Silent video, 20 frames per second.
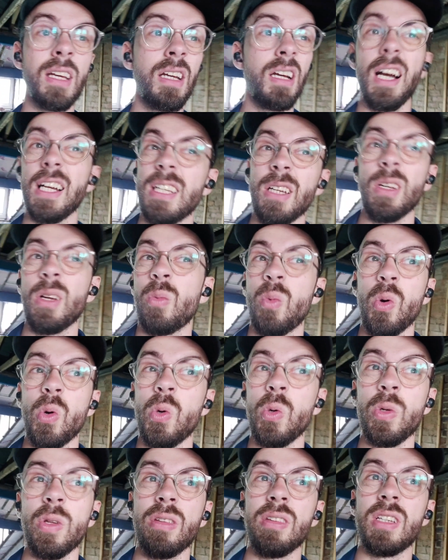I don't know what
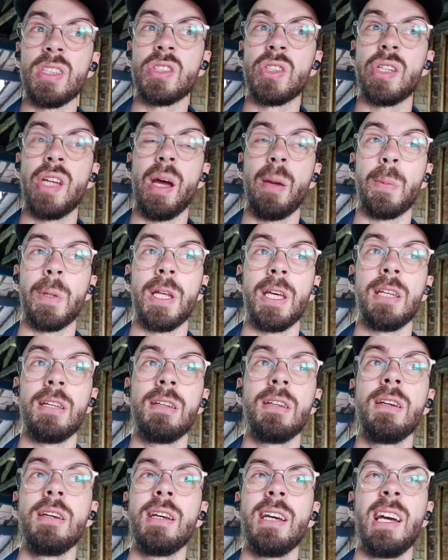order things should happen in,
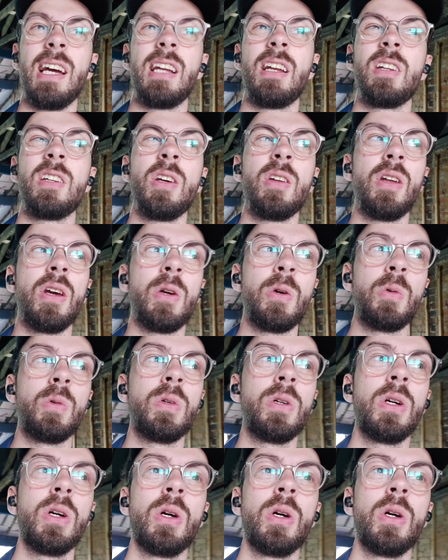and I don't know